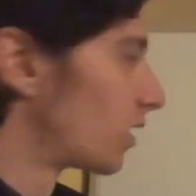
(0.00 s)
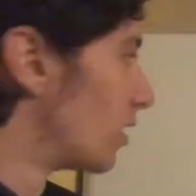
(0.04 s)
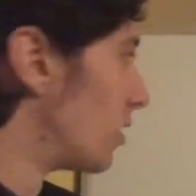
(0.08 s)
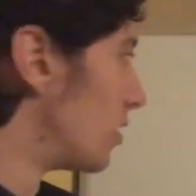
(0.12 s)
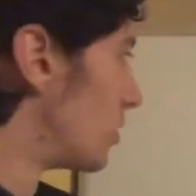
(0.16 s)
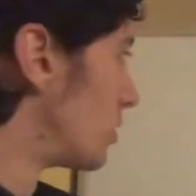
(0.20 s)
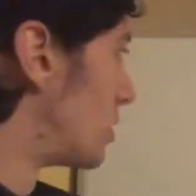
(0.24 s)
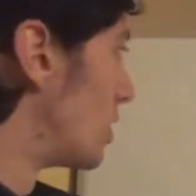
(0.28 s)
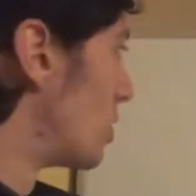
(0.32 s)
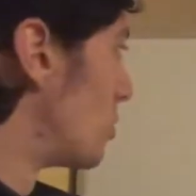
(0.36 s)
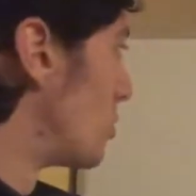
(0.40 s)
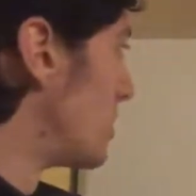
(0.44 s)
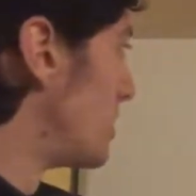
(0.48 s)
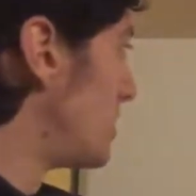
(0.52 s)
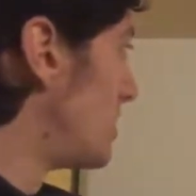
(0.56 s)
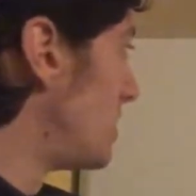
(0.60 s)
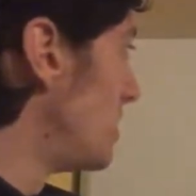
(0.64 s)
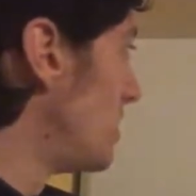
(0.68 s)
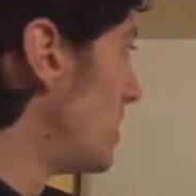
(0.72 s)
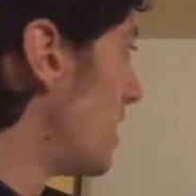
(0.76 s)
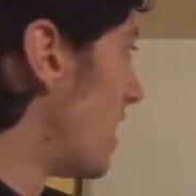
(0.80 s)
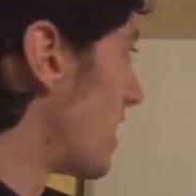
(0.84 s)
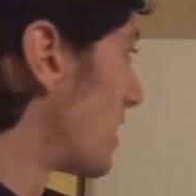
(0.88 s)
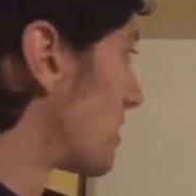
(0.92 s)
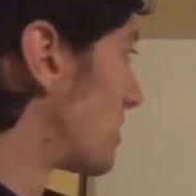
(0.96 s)
So we
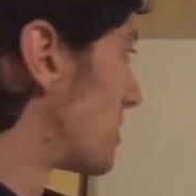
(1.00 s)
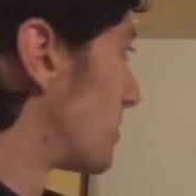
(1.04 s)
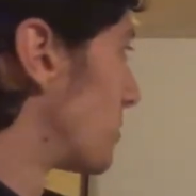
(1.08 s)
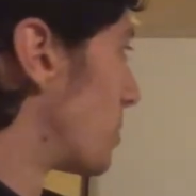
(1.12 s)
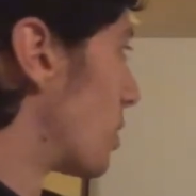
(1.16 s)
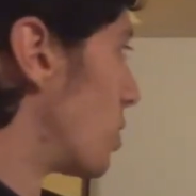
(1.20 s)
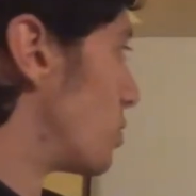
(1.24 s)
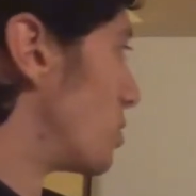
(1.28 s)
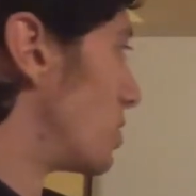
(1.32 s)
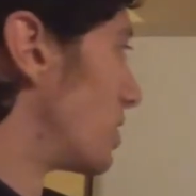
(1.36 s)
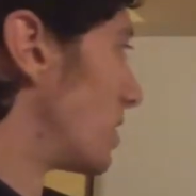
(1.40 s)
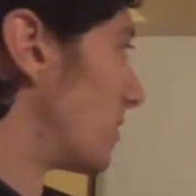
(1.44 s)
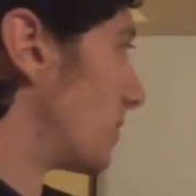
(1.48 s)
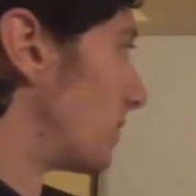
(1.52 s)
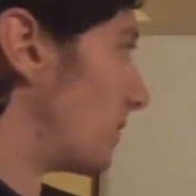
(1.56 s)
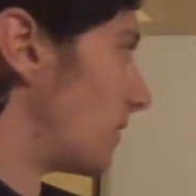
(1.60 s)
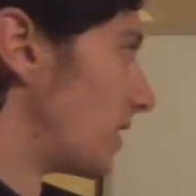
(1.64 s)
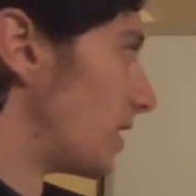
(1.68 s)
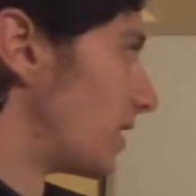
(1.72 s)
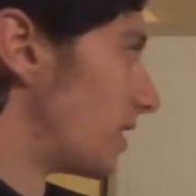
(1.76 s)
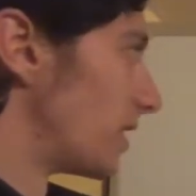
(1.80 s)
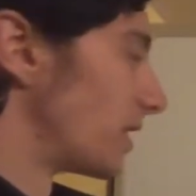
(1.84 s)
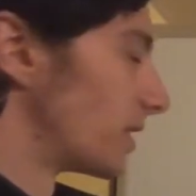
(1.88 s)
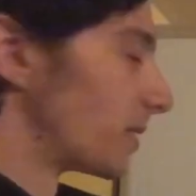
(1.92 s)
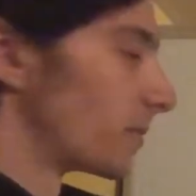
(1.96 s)
see x approaching
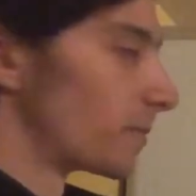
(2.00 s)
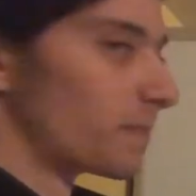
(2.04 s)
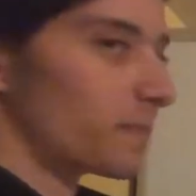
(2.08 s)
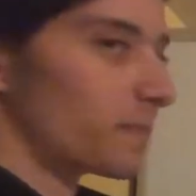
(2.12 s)
infinity.